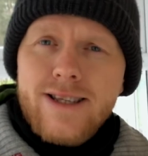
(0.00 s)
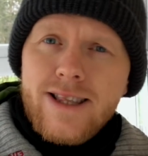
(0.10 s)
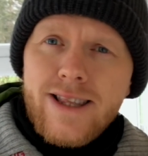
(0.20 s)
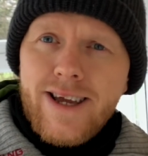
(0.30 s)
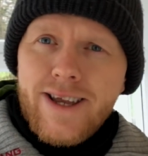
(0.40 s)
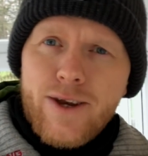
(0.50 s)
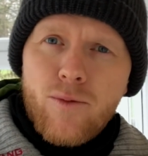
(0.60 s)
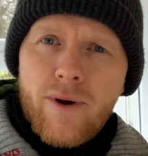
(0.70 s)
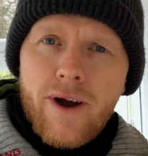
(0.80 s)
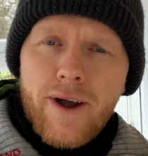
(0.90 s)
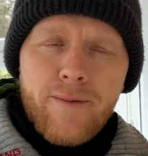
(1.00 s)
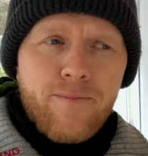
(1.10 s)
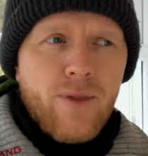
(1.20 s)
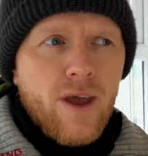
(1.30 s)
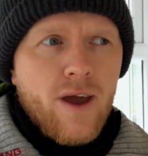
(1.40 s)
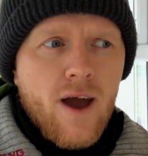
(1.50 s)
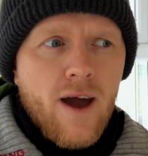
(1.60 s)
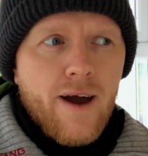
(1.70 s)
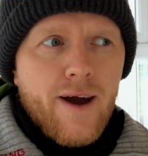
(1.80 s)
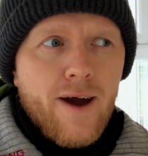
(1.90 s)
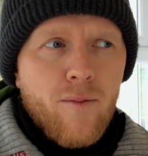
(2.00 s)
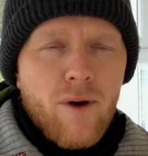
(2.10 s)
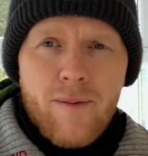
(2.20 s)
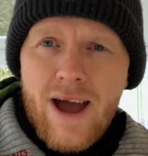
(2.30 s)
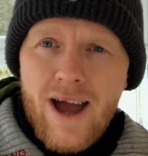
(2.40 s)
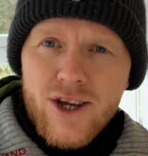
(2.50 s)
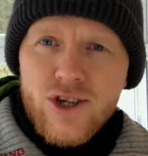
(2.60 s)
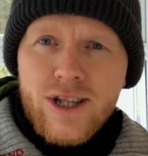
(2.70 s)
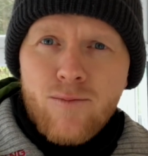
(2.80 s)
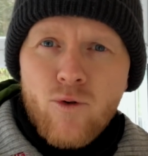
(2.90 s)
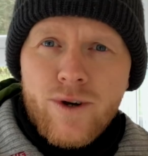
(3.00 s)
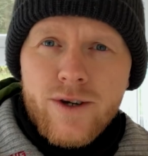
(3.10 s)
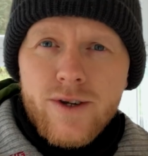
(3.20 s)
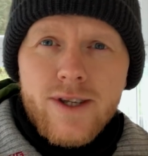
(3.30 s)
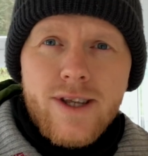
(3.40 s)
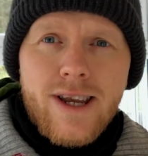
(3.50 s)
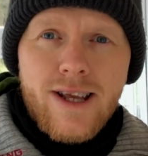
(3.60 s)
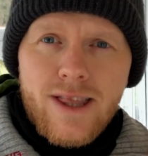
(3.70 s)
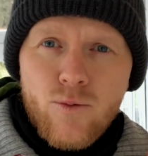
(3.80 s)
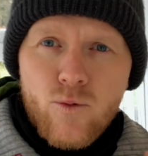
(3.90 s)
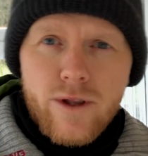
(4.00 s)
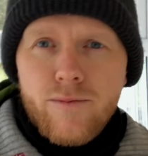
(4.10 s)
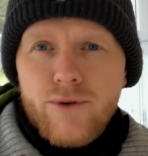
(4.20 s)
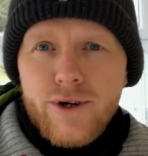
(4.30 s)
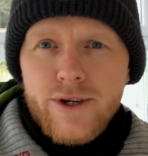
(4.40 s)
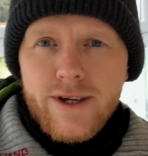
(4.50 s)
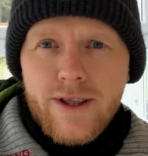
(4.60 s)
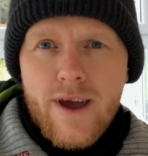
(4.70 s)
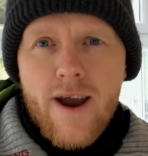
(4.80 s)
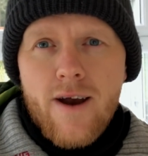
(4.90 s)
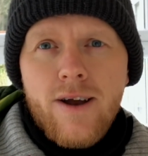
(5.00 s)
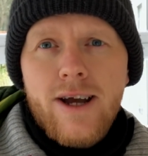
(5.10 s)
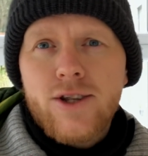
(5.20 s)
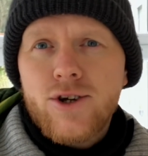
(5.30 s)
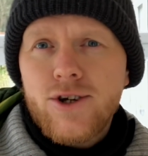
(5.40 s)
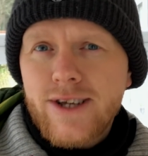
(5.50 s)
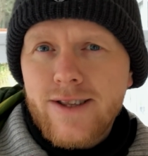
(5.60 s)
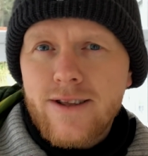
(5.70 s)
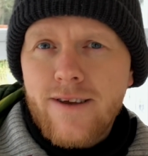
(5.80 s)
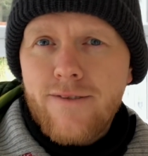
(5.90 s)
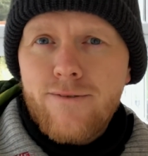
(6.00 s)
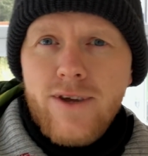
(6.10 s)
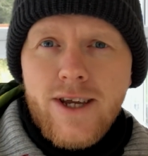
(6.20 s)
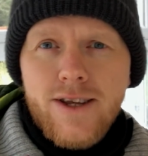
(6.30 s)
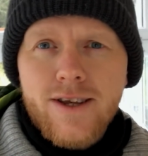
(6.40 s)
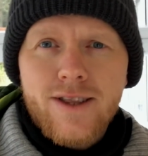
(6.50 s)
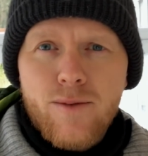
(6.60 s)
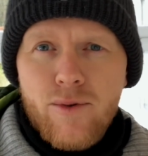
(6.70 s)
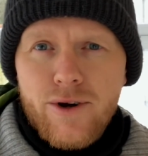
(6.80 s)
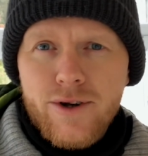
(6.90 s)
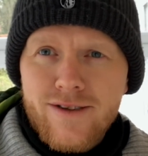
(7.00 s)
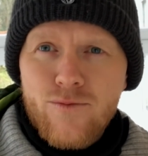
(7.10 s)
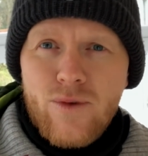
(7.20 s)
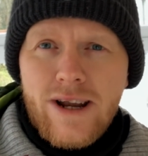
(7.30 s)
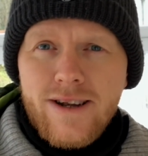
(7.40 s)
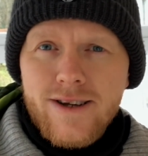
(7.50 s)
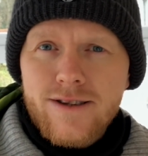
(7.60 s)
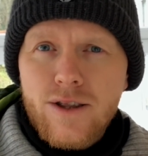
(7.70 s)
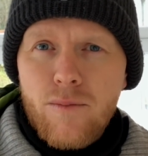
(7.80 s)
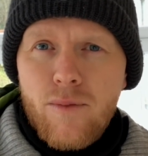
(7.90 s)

it's a lake nearby, but I'm actually more interested in the woodland birds that are there. It turns out that they feed the birds right next to the